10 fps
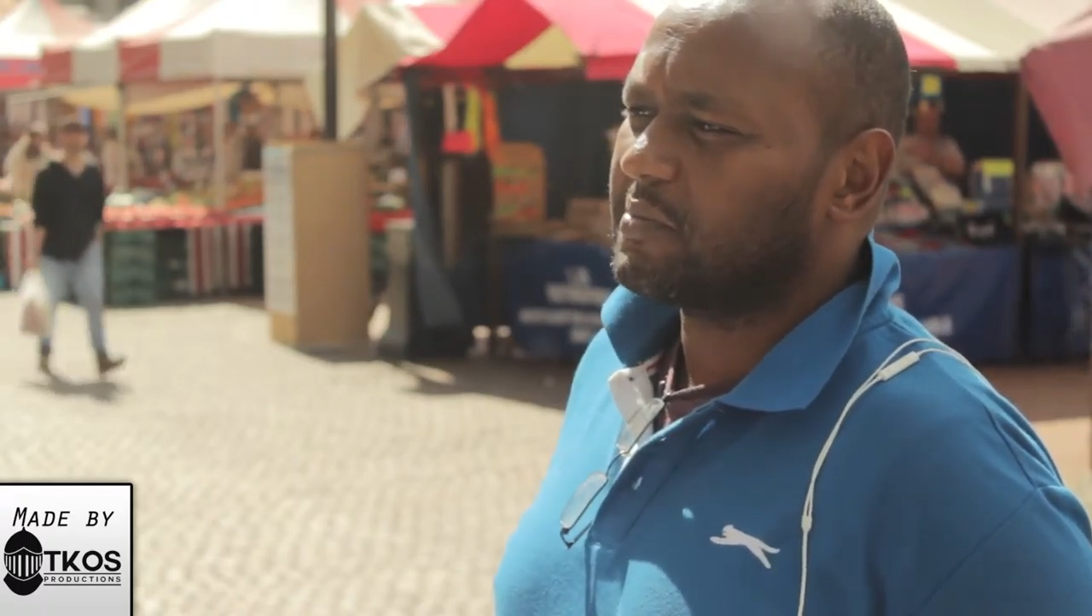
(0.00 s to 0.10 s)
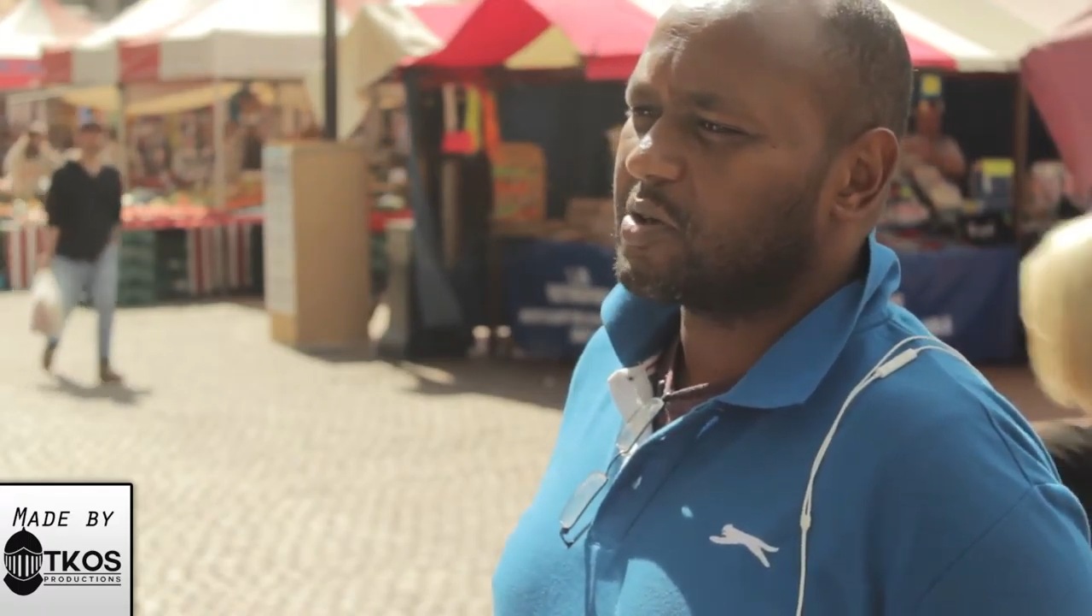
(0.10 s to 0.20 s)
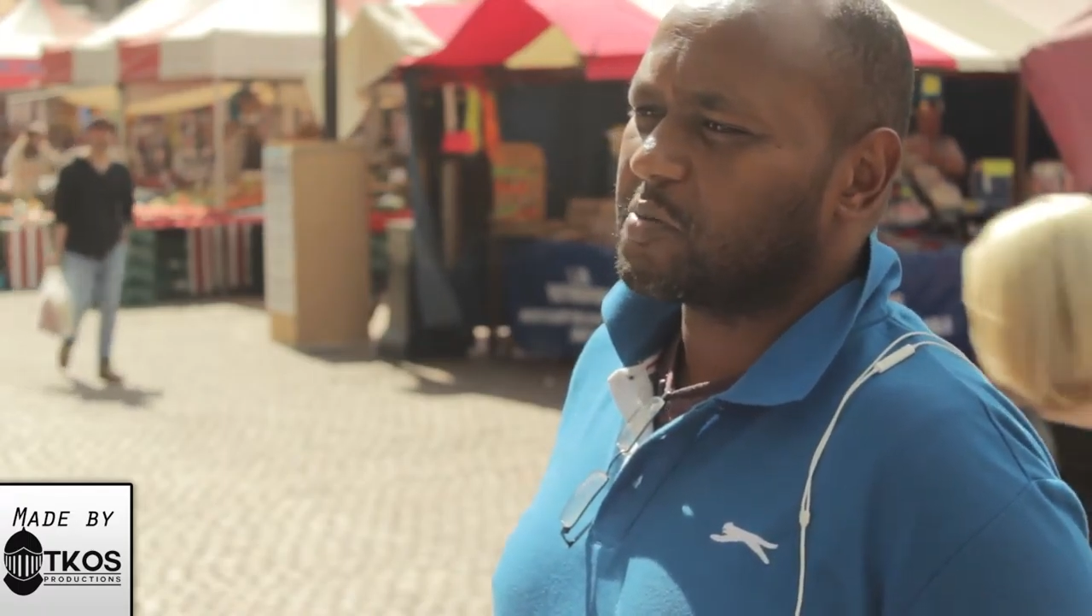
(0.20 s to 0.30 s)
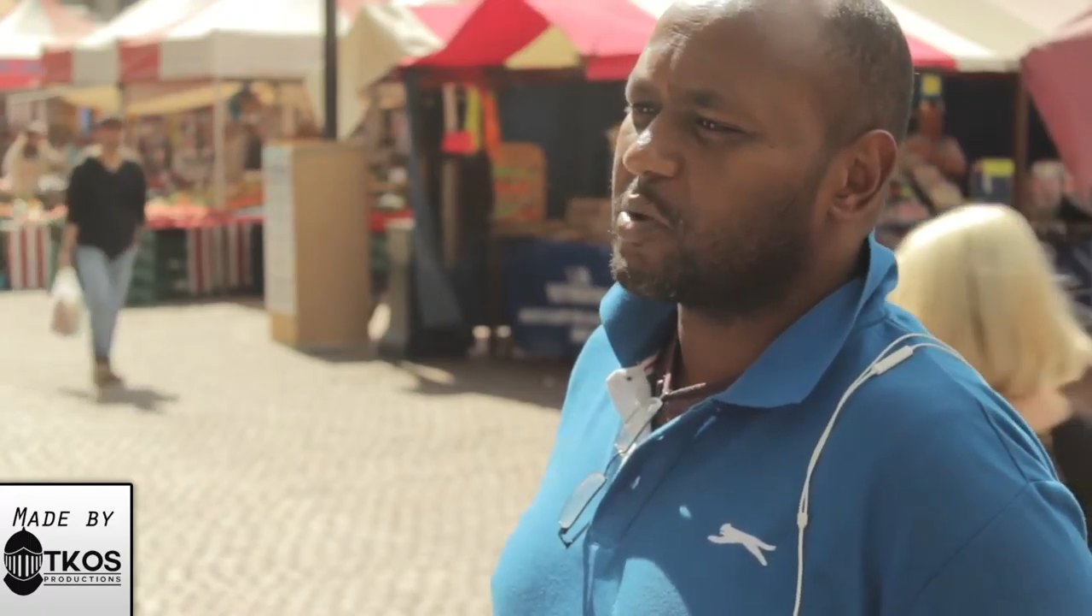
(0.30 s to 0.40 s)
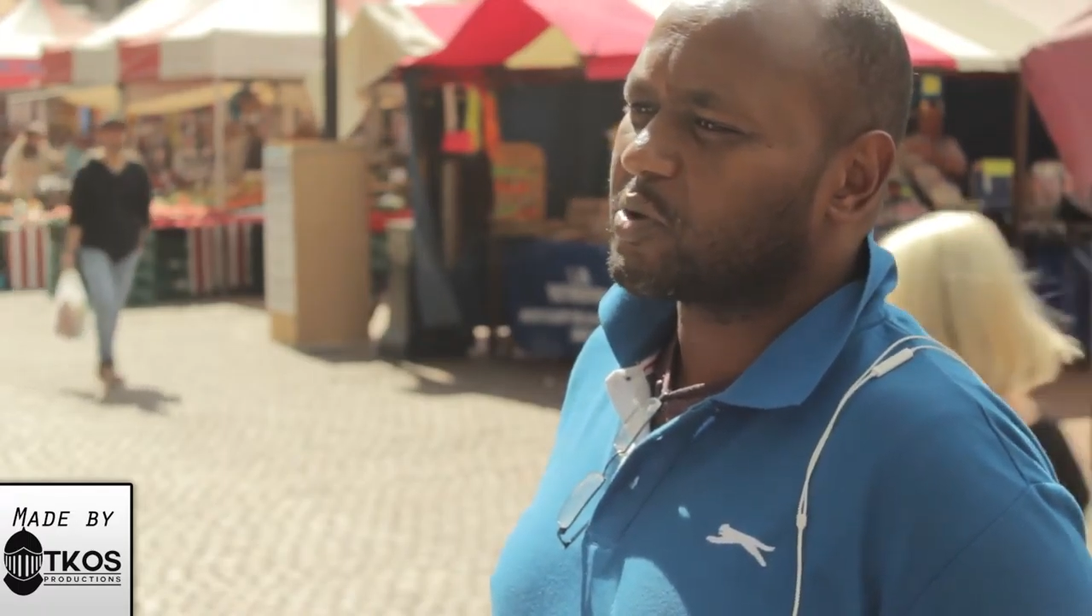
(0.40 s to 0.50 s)

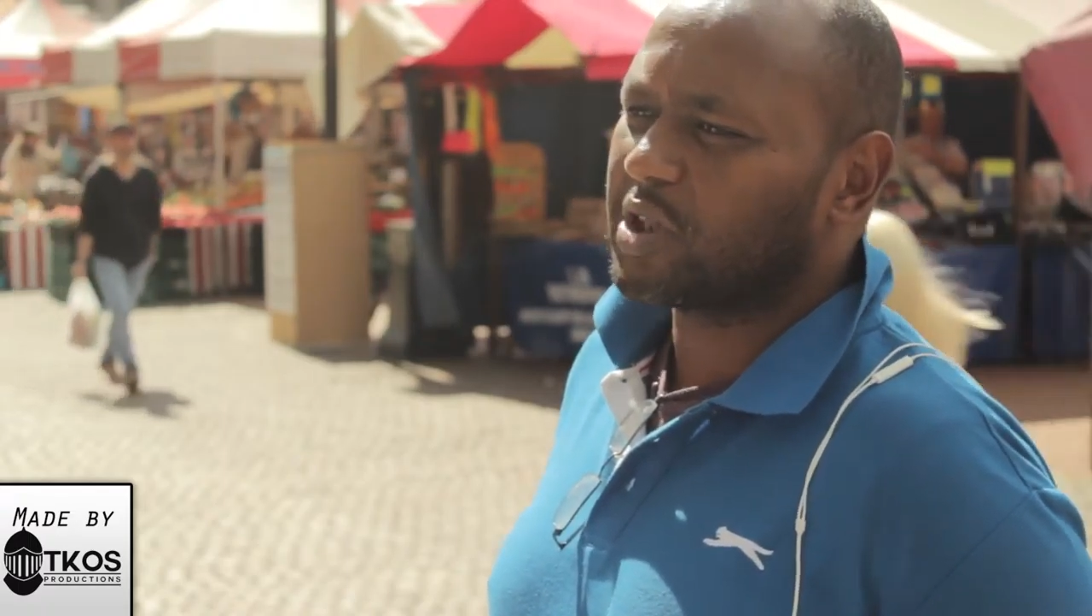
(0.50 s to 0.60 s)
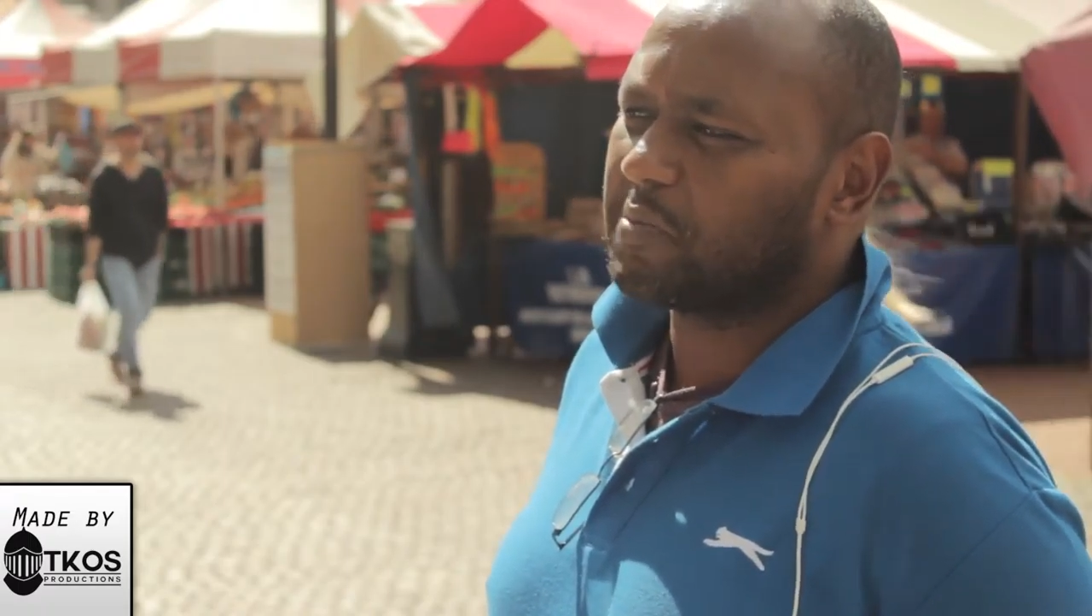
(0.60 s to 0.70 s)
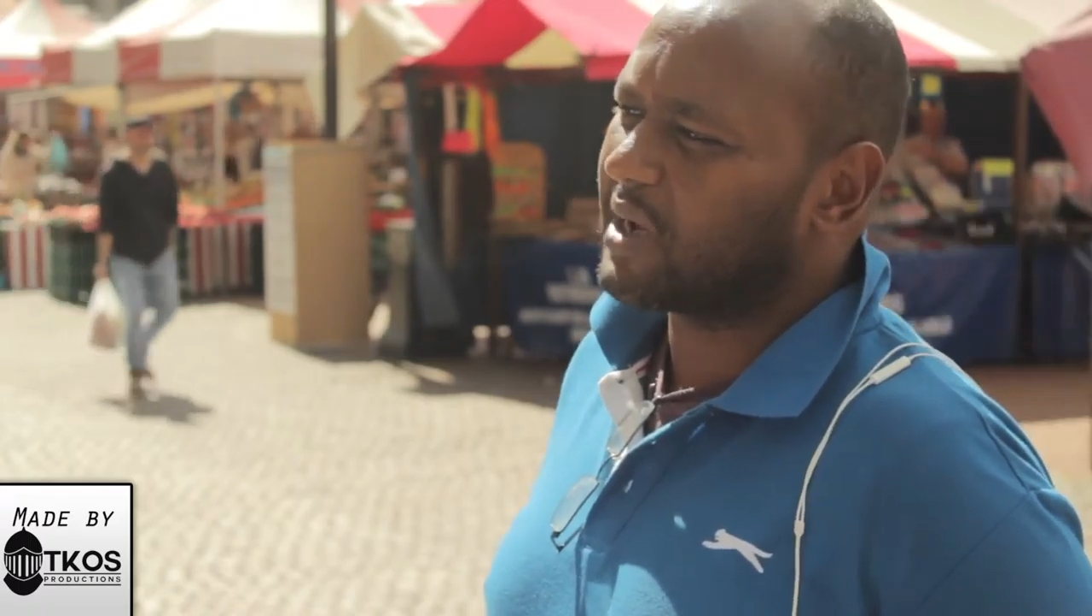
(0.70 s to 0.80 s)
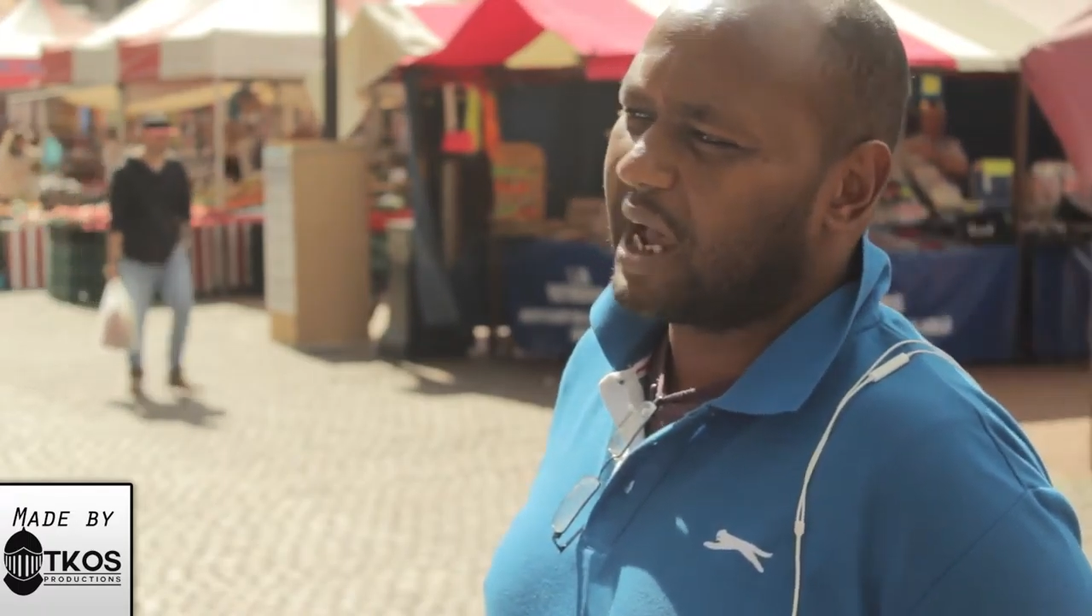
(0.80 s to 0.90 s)
because most of them